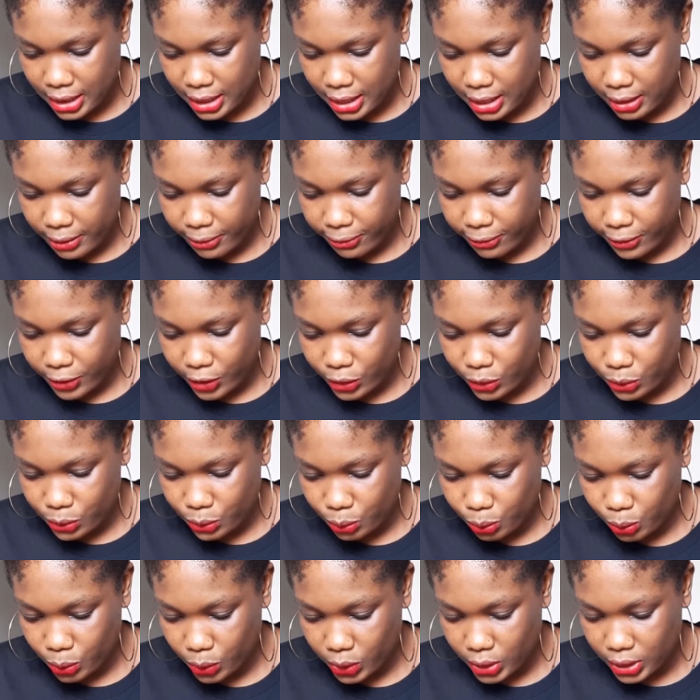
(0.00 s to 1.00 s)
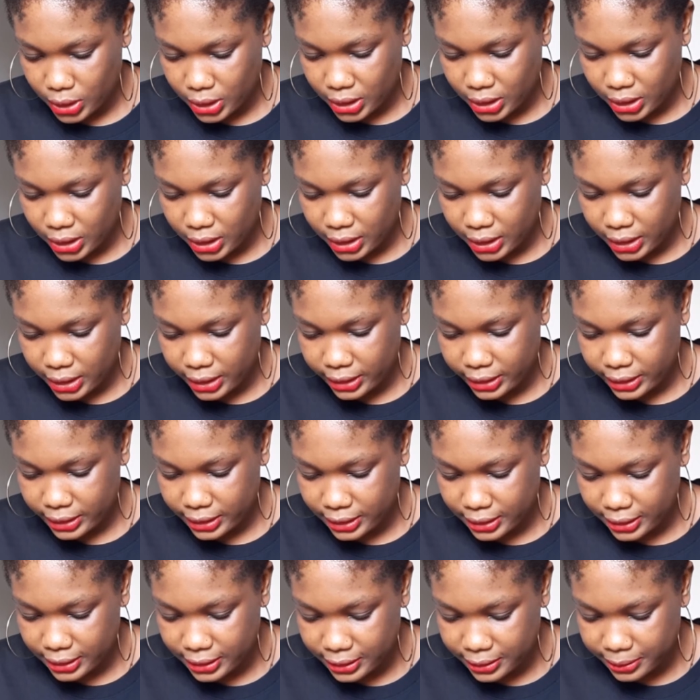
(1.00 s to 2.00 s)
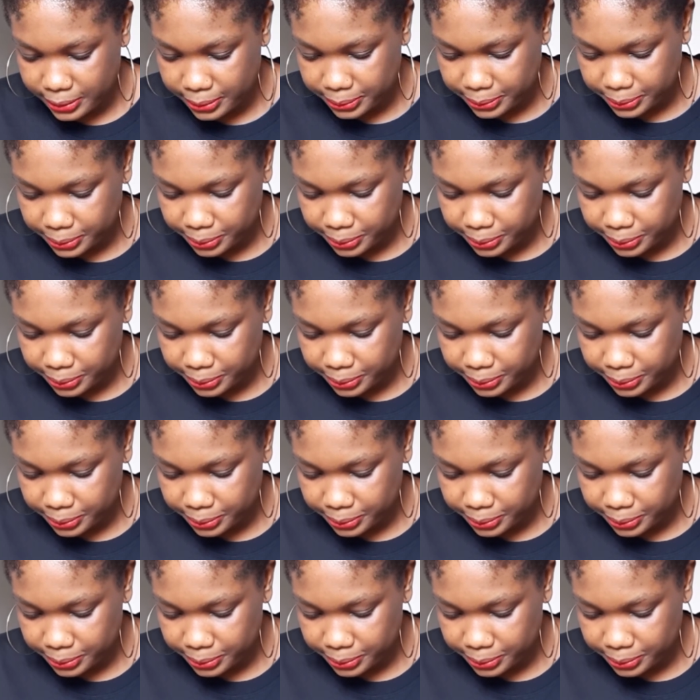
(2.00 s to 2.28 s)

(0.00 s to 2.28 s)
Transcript: the first one is